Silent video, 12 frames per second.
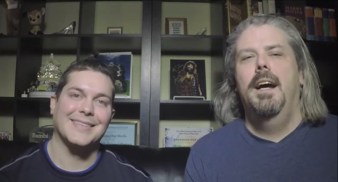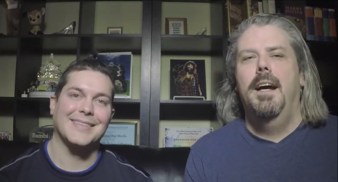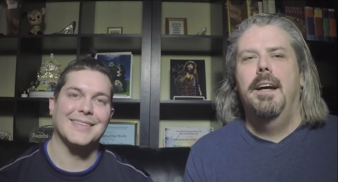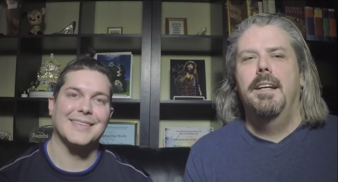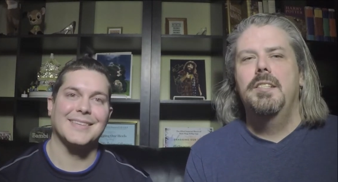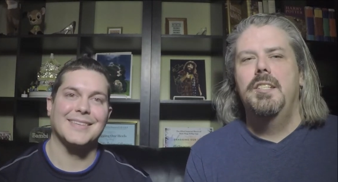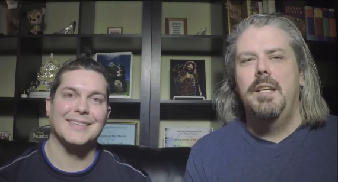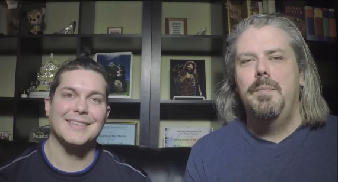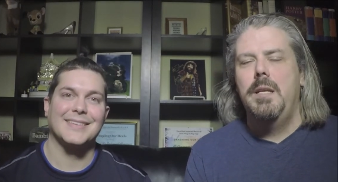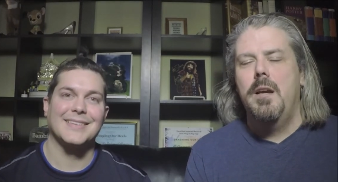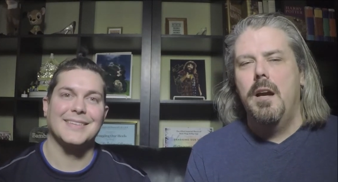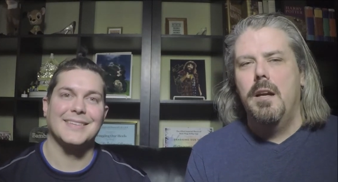
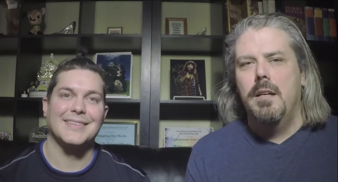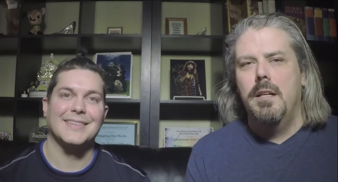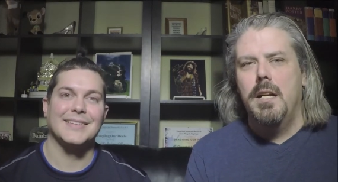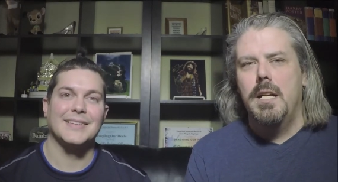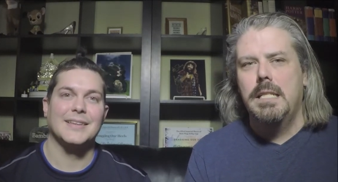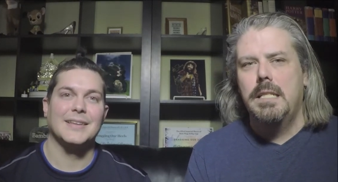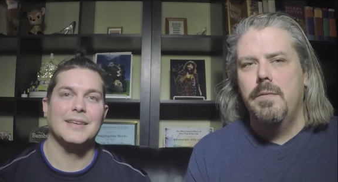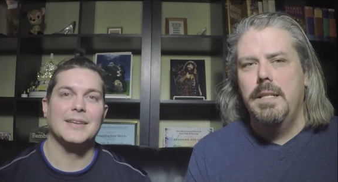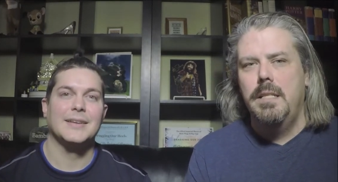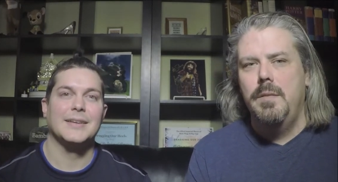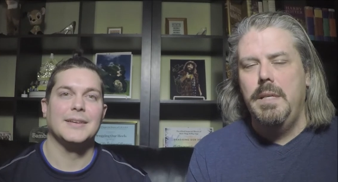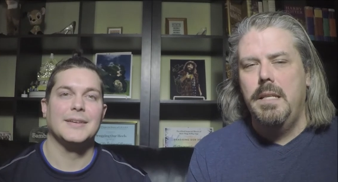Speaker 1: JBR is
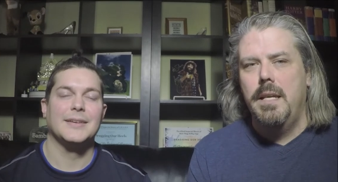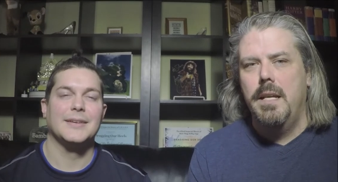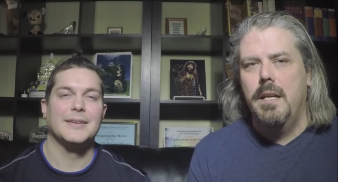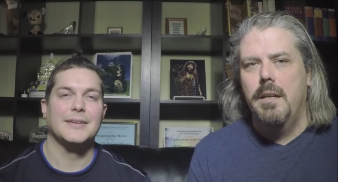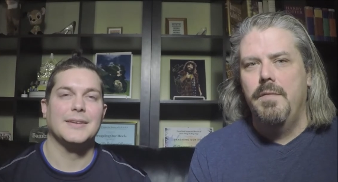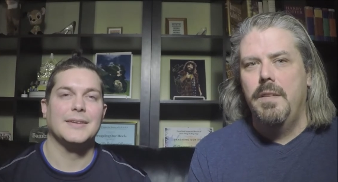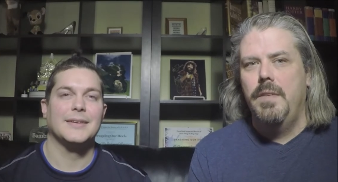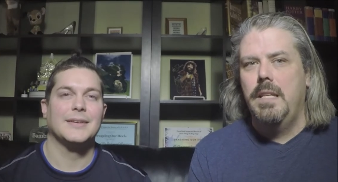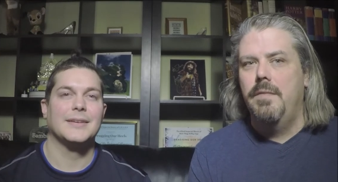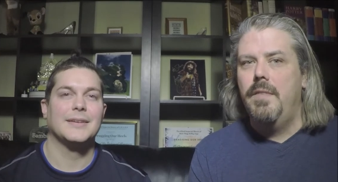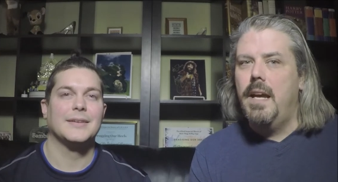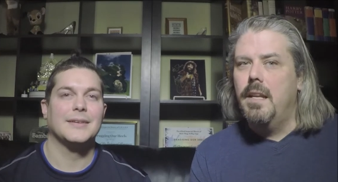going to be there,
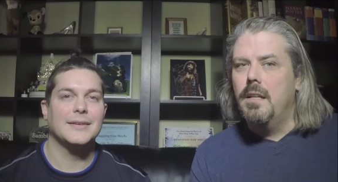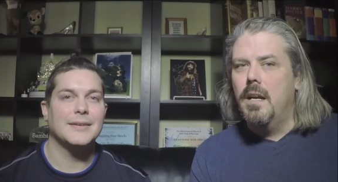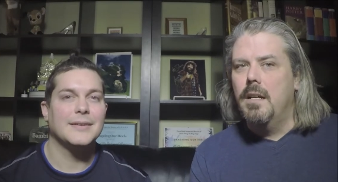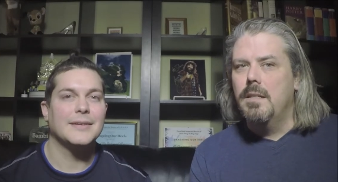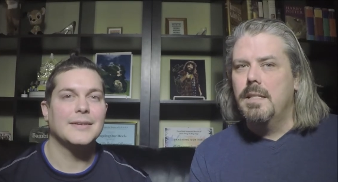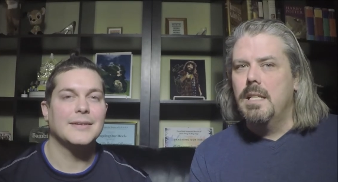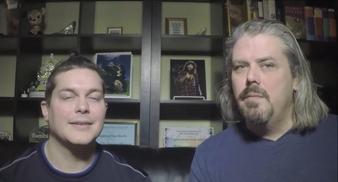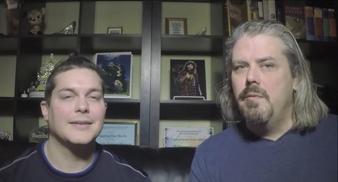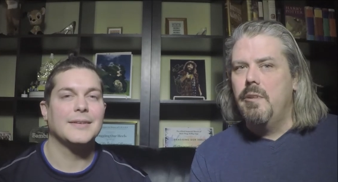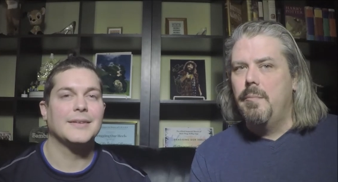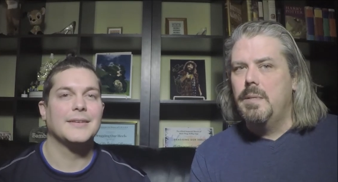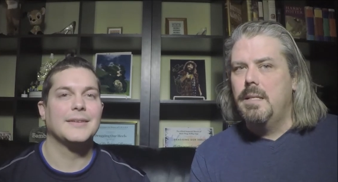Vivian Vanguard's going to
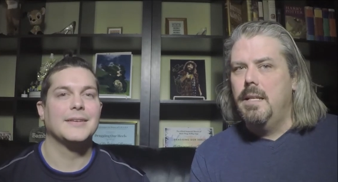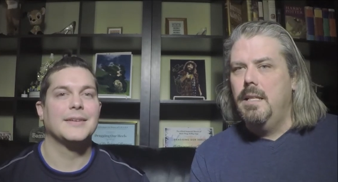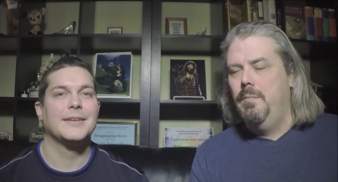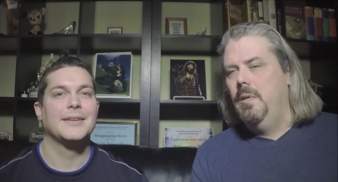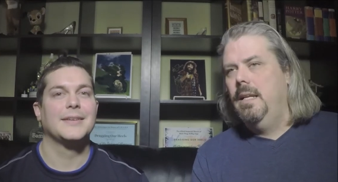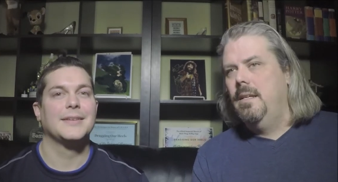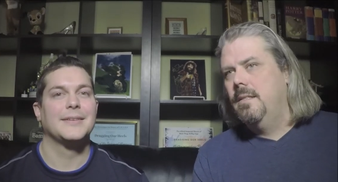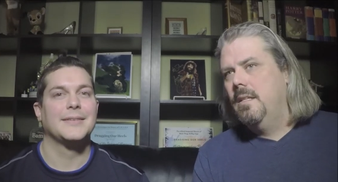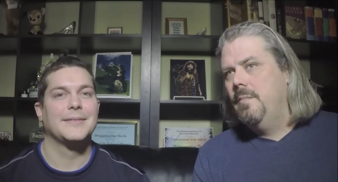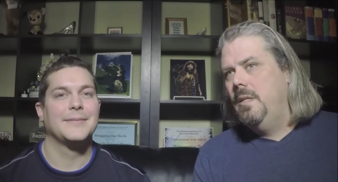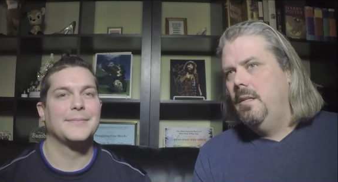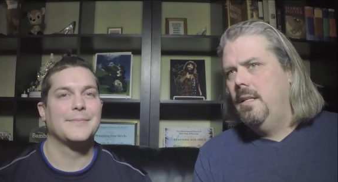be representing the
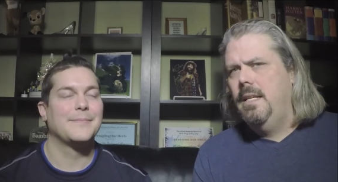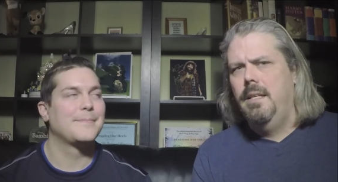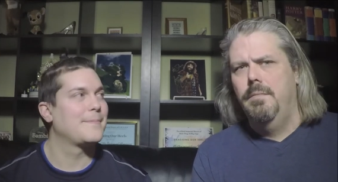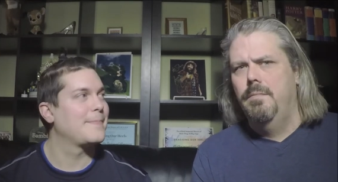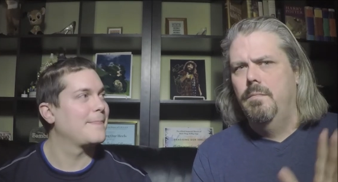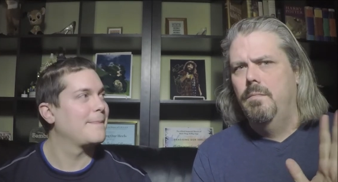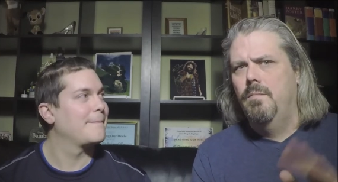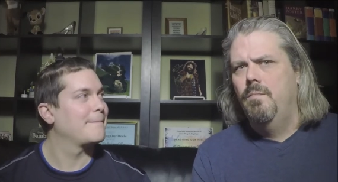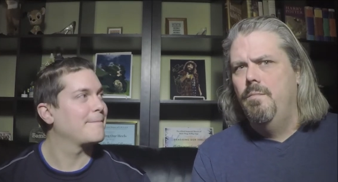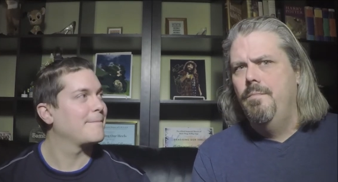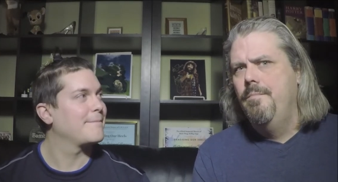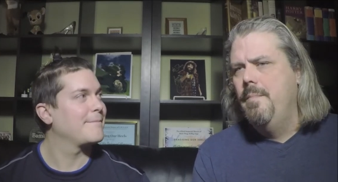burlesque community, and
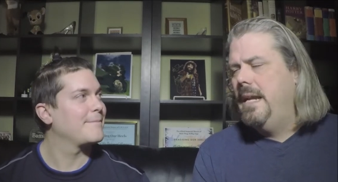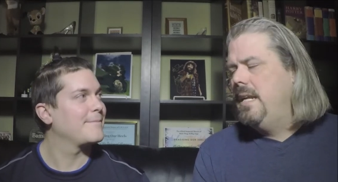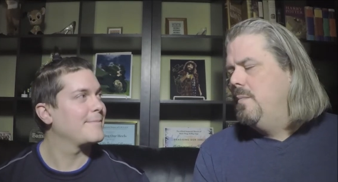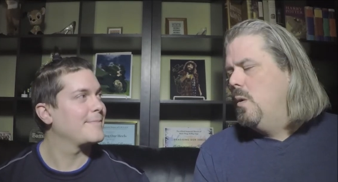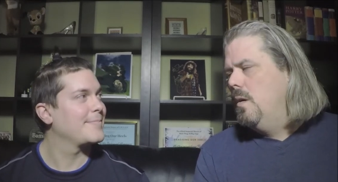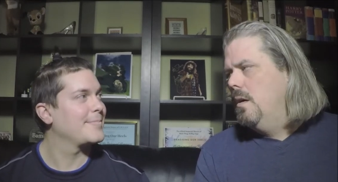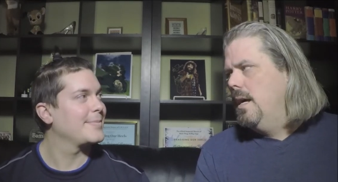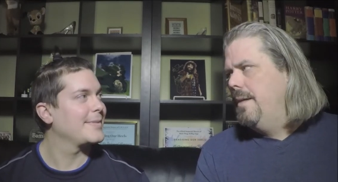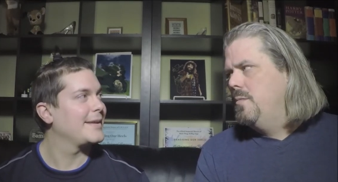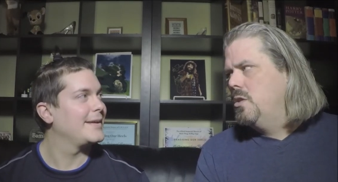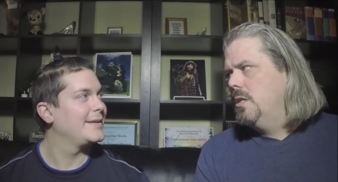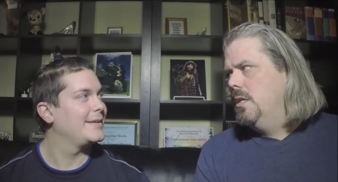
Speaker 2: many more,
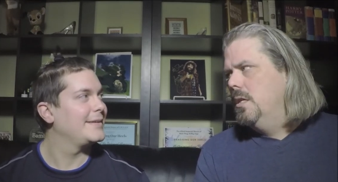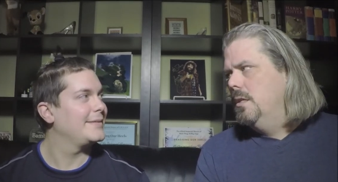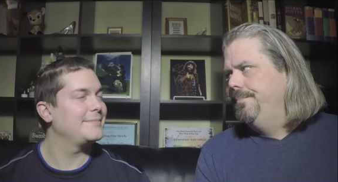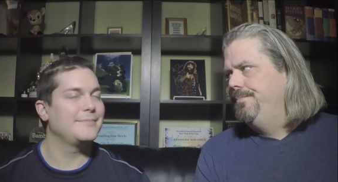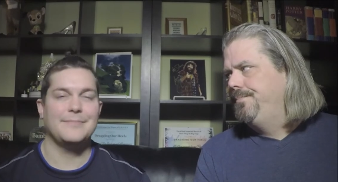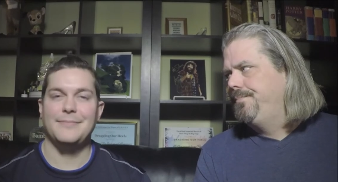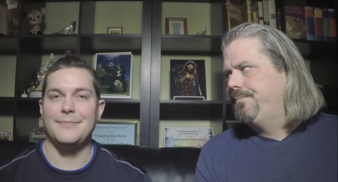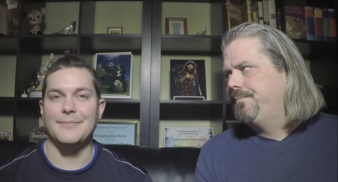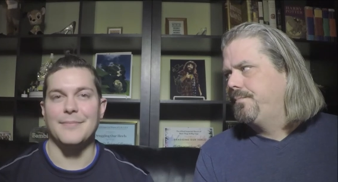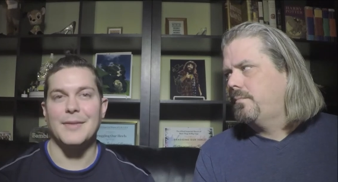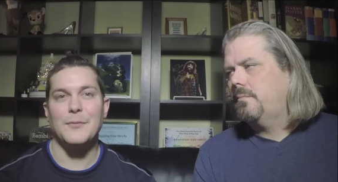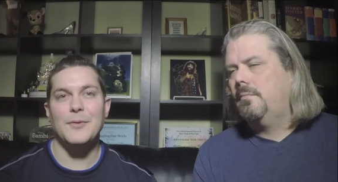I'm sure.
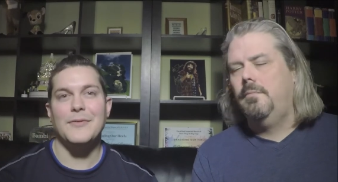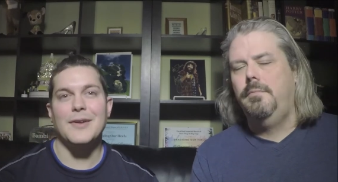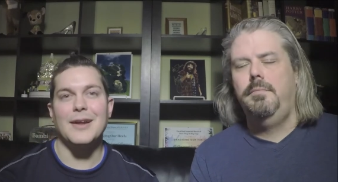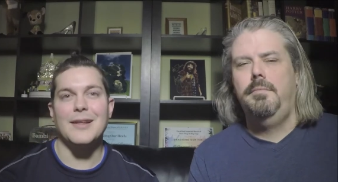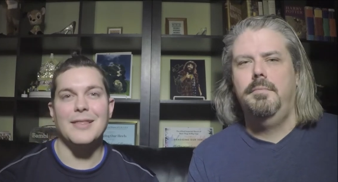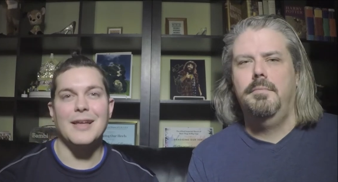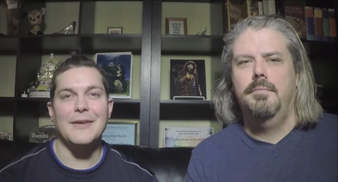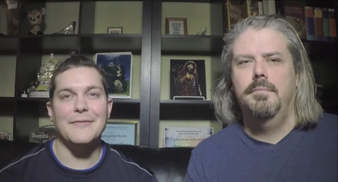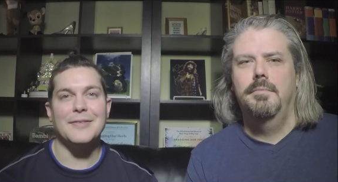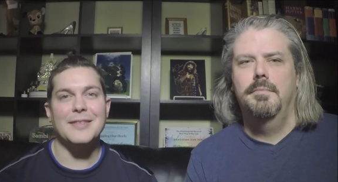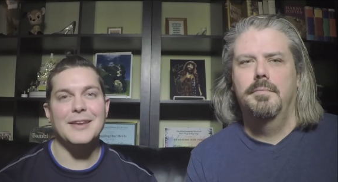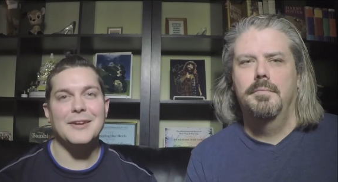We've got a
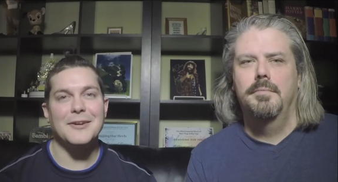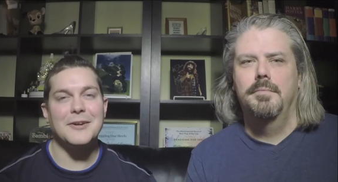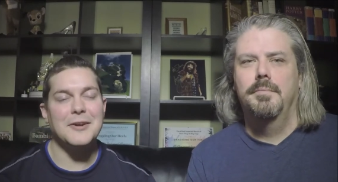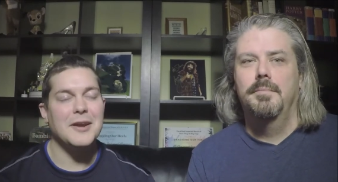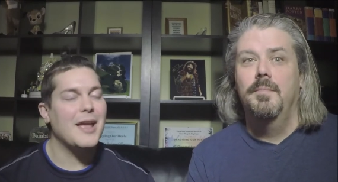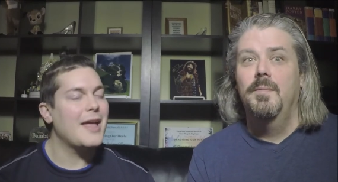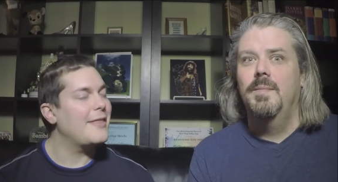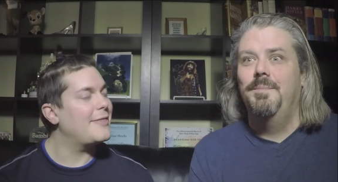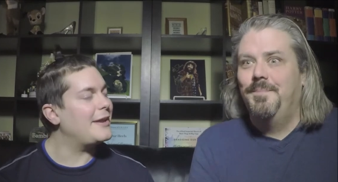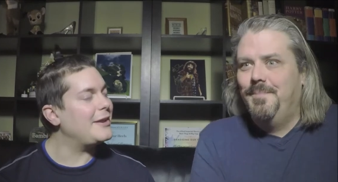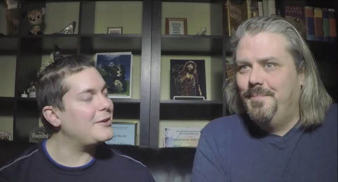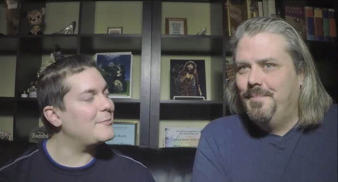live singer.
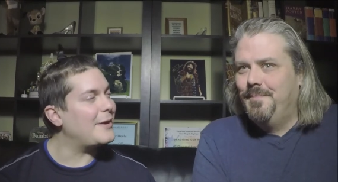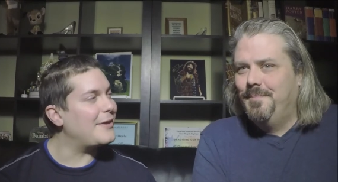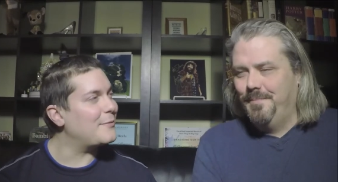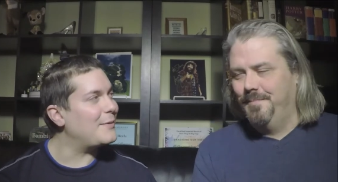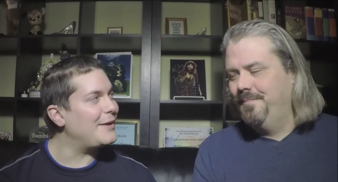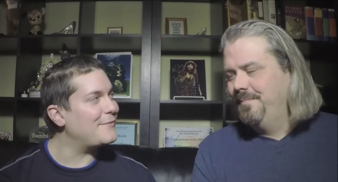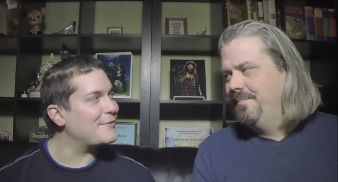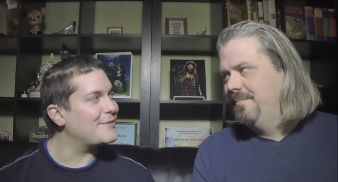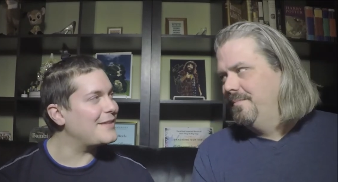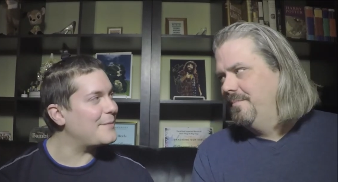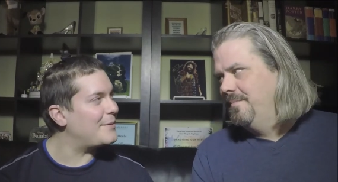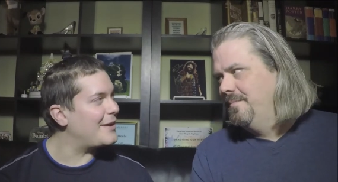Thank you, by the way, for
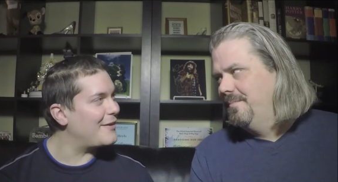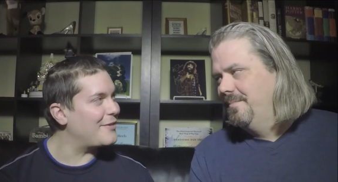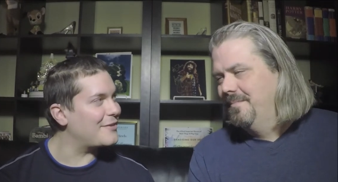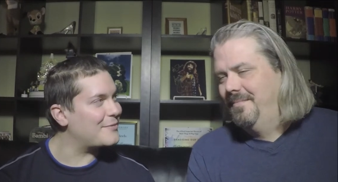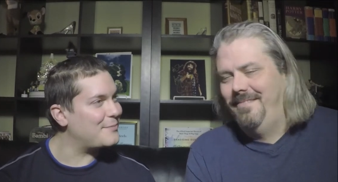stepping out of the